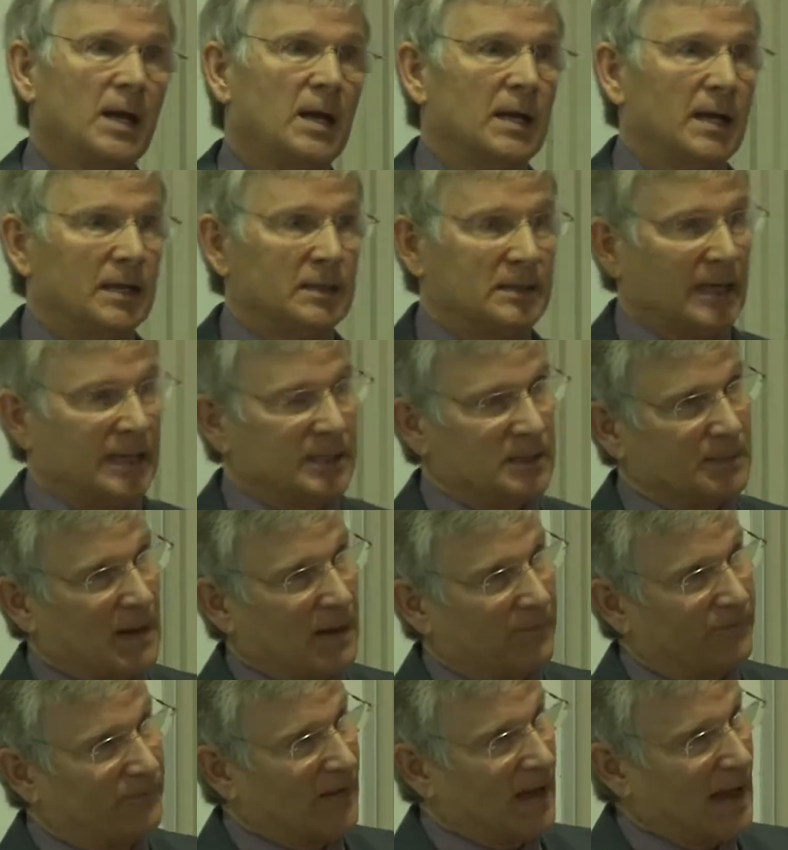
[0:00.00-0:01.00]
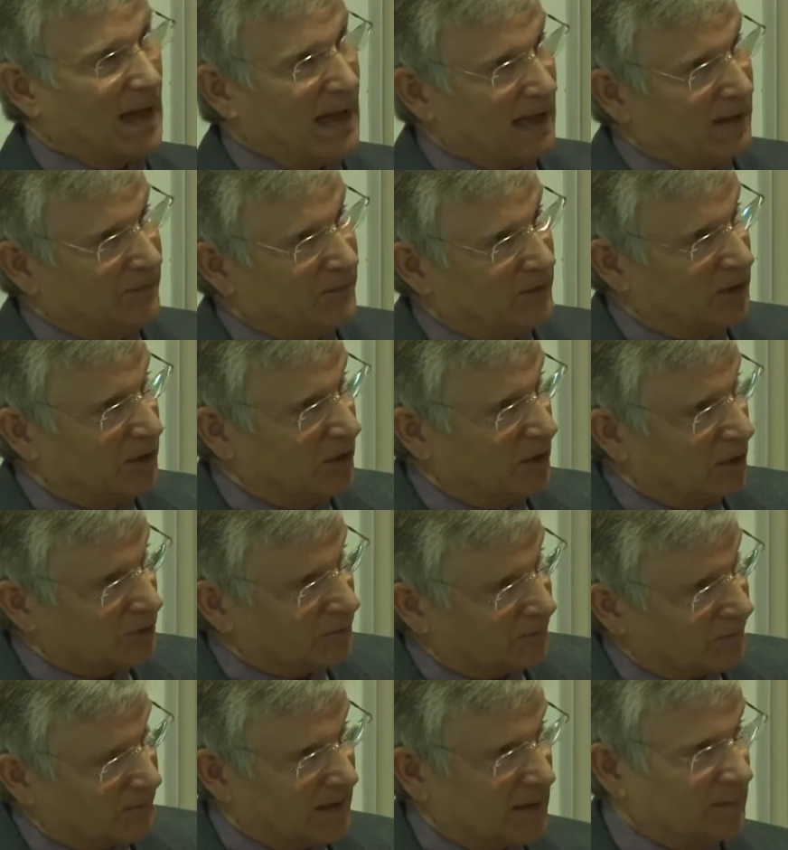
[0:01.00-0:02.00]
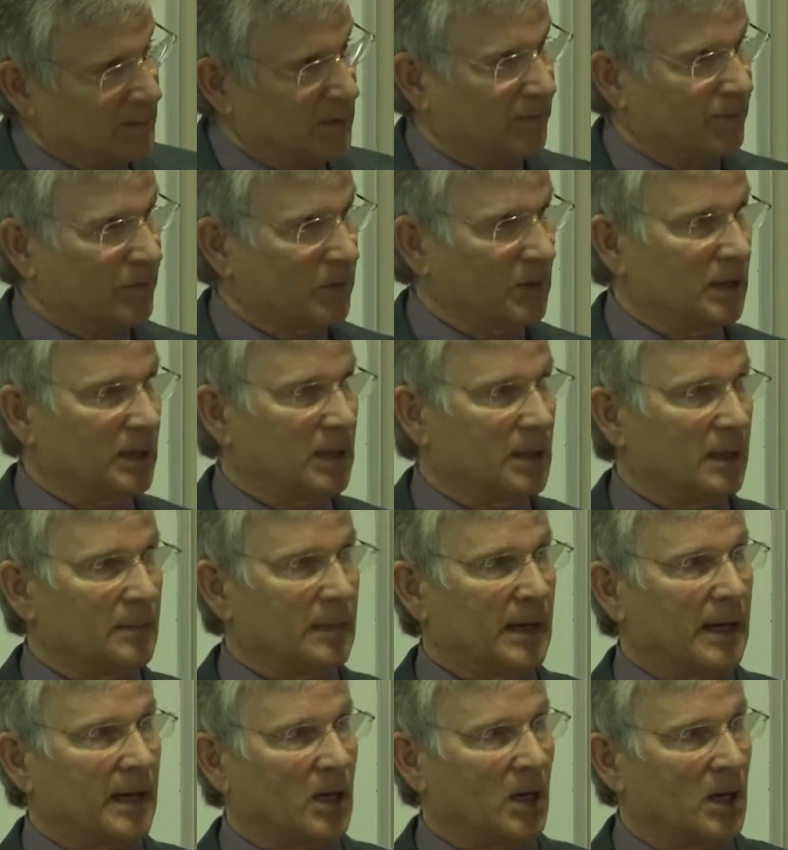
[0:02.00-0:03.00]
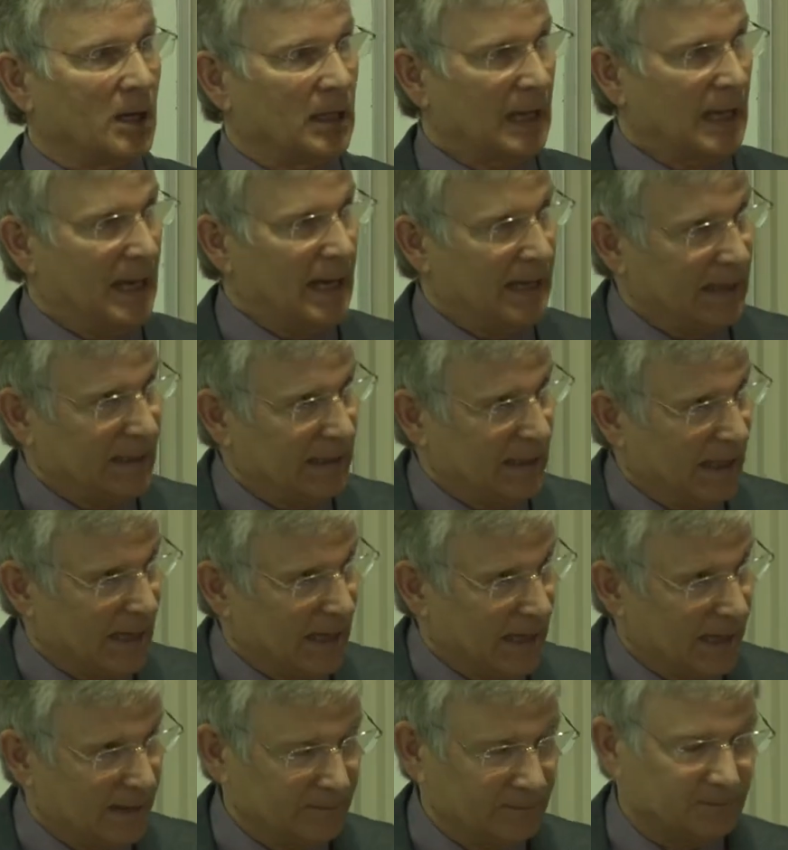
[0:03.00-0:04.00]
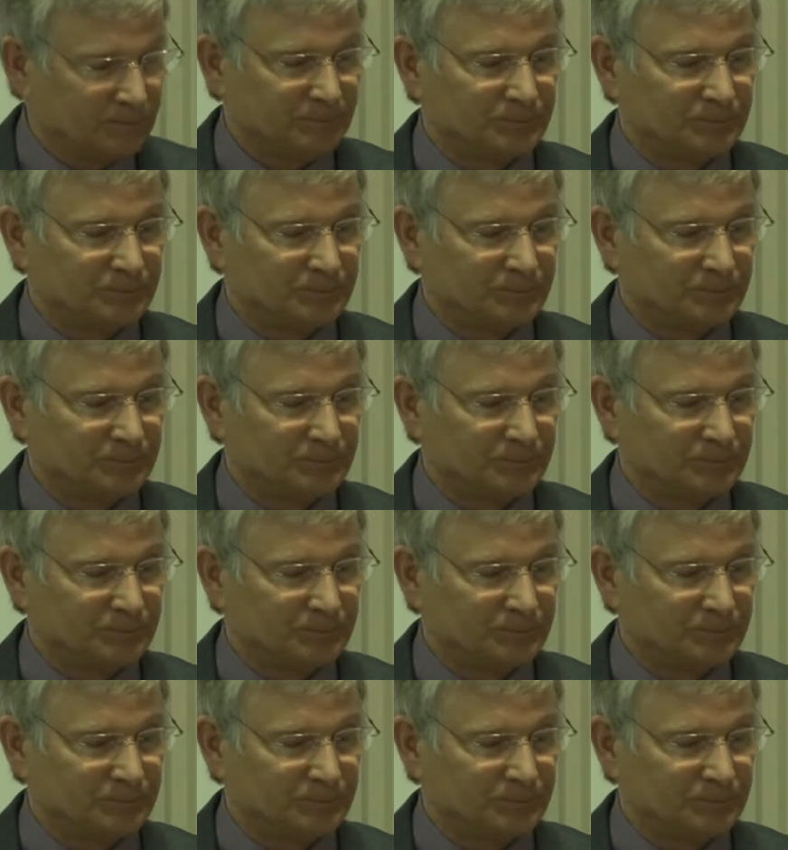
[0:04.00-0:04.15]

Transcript: It takes about five years for them to fully come back online again.